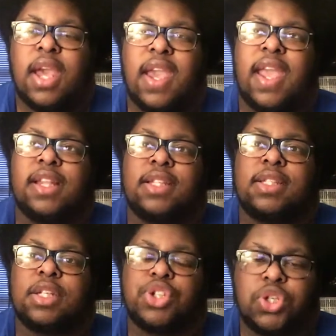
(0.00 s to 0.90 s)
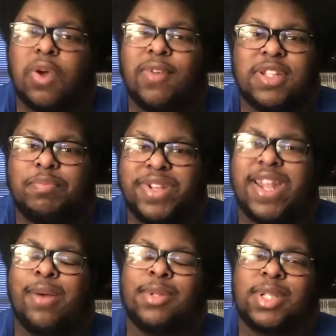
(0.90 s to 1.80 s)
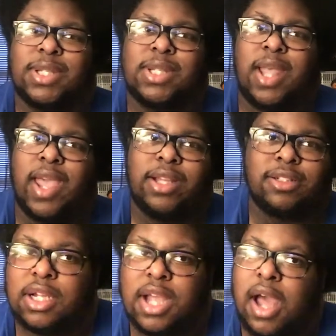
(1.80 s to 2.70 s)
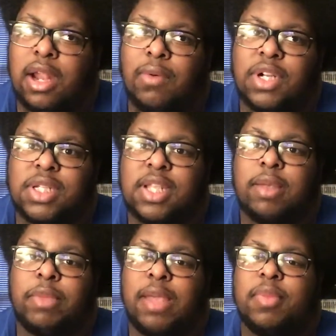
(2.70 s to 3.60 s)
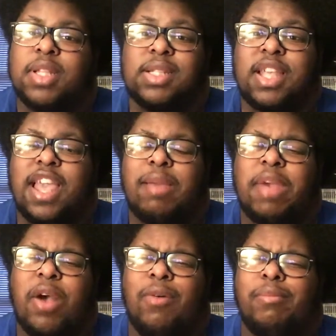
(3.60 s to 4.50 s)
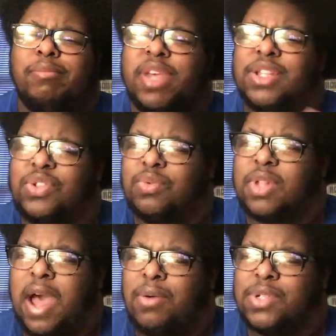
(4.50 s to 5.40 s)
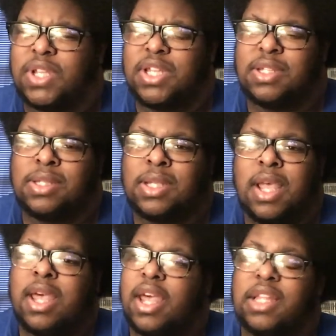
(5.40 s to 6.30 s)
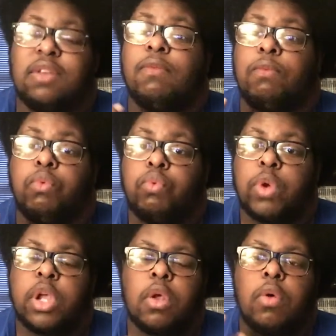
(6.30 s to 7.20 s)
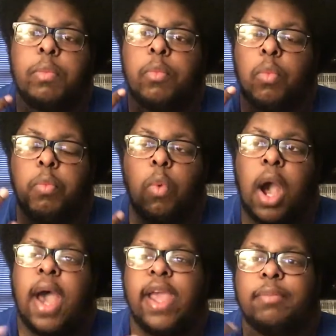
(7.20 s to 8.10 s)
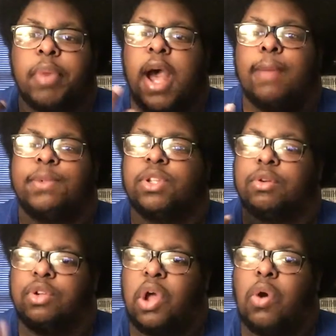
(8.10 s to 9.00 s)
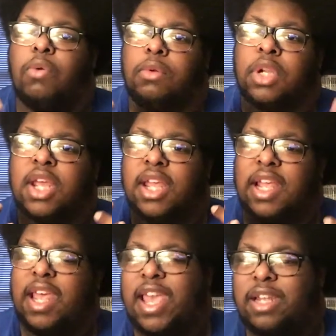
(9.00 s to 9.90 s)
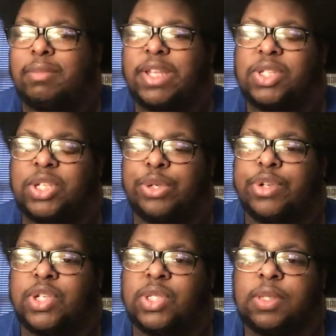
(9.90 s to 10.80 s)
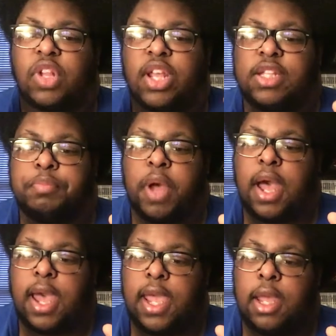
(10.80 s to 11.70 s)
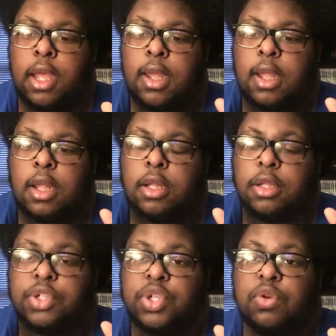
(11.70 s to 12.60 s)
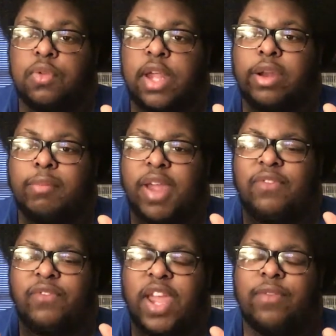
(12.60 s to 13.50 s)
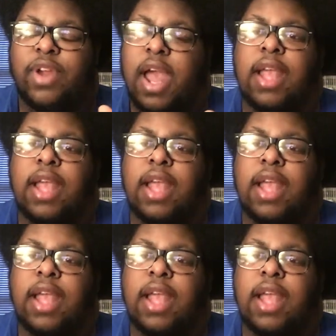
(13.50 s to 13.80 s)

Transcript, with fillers: And it's a show that's been out since like, God, I want to say maybe this came out mid-2000s. It's a real wide, popular, known anime series. It's by the two that are my favorite.